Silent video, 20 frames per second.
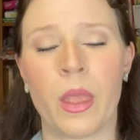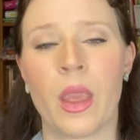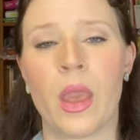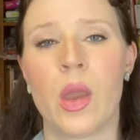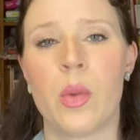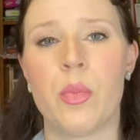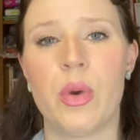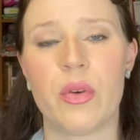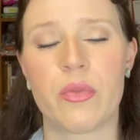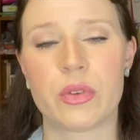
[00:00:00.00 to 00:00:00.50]

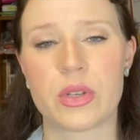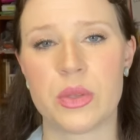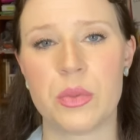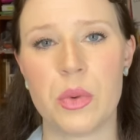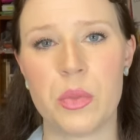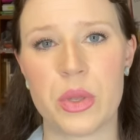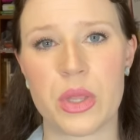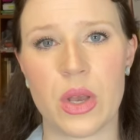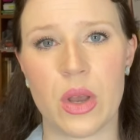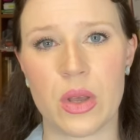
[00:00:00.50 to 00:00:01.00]
But for
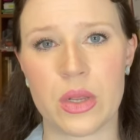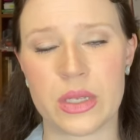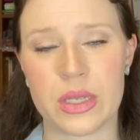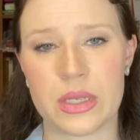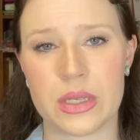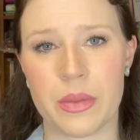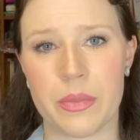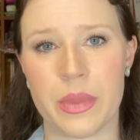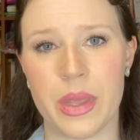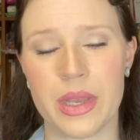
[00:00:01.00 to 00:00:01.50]
someone with
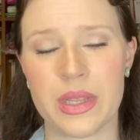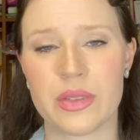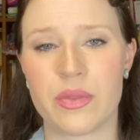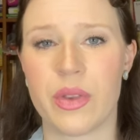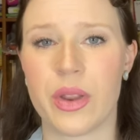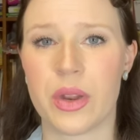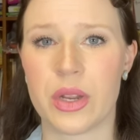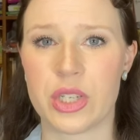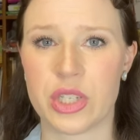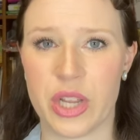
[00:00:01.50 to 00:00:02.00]
autism, that's
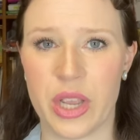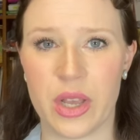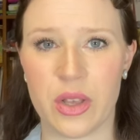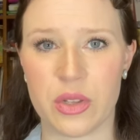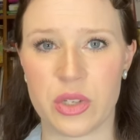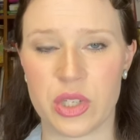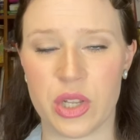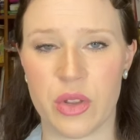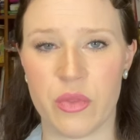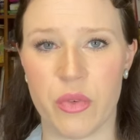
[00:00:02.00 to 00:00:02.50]
very
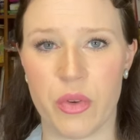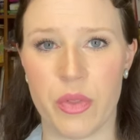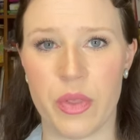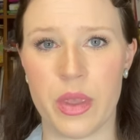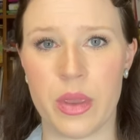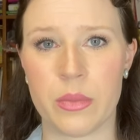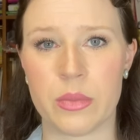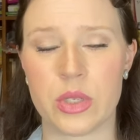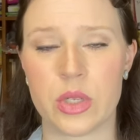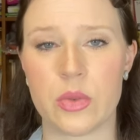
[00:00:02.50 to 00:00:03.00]
challenging for
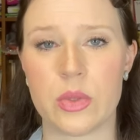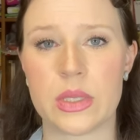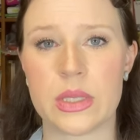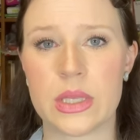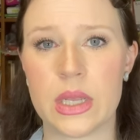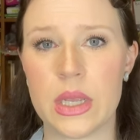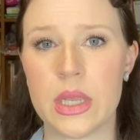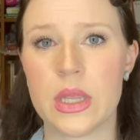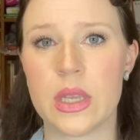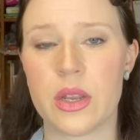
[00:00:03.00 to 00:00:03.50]
them to
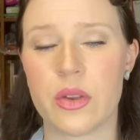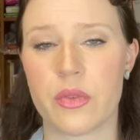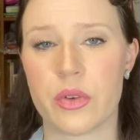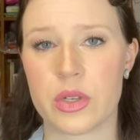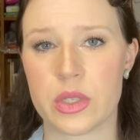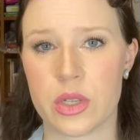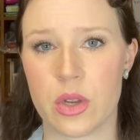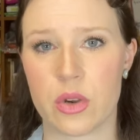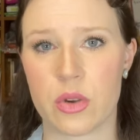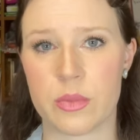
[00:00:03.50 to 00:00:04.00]
see the different
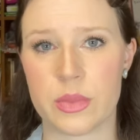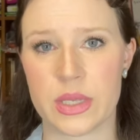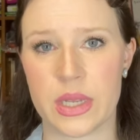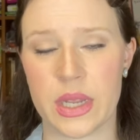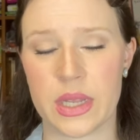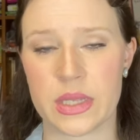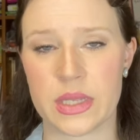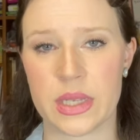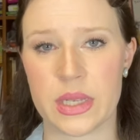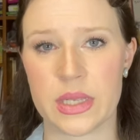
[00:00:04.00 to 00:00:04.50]

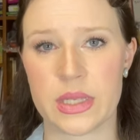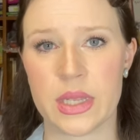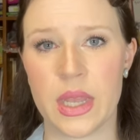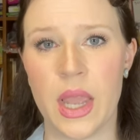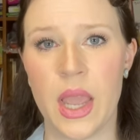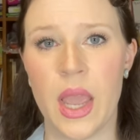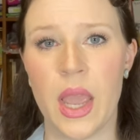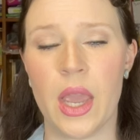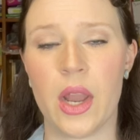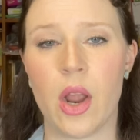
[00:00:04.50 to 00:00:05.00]
circumstances
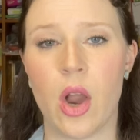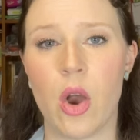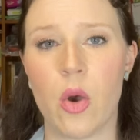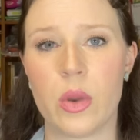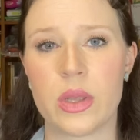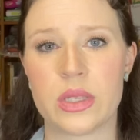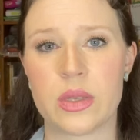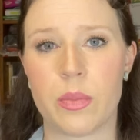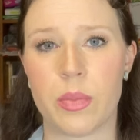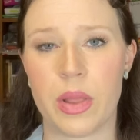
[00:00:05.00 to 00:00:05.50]
and
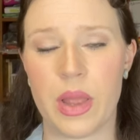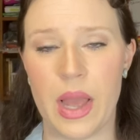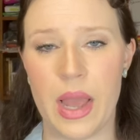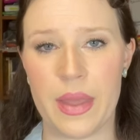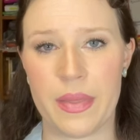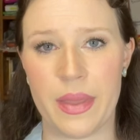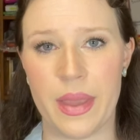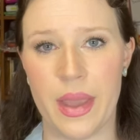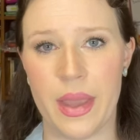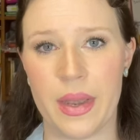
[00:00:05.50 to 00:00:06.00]
always apply
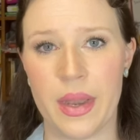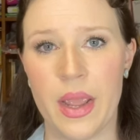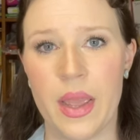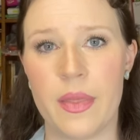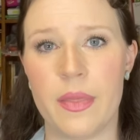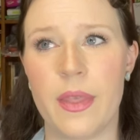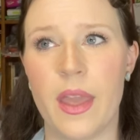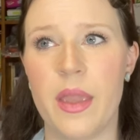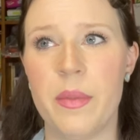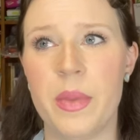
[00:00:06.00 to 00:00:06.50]
that.
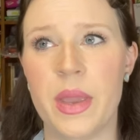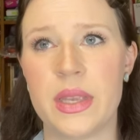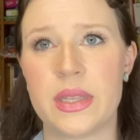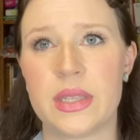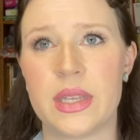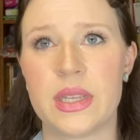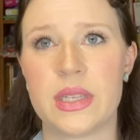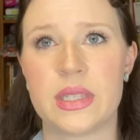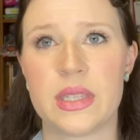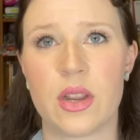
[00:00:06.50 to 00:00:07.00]
They may
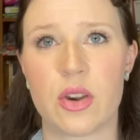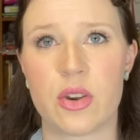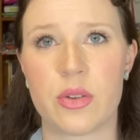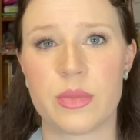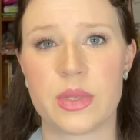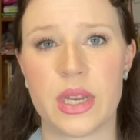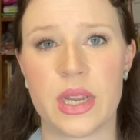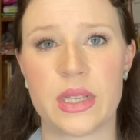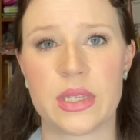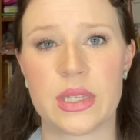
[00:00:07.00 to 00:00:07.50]
see
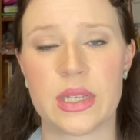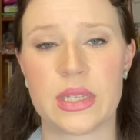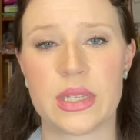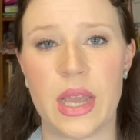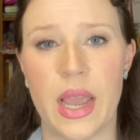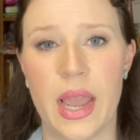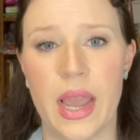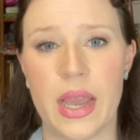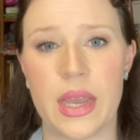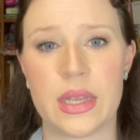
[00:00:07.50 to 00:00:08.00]
circumstances
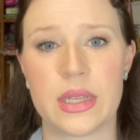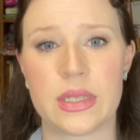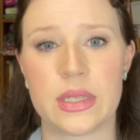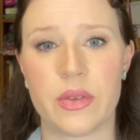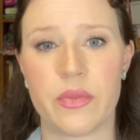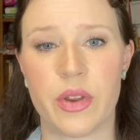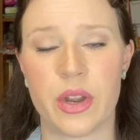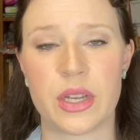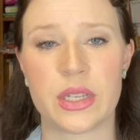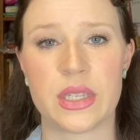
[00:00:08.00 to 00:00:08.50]
as
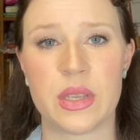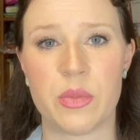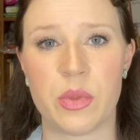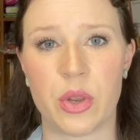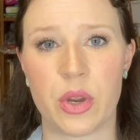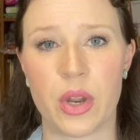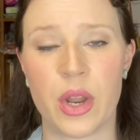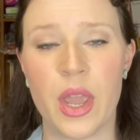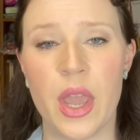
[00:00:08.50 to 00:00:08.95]
very similar.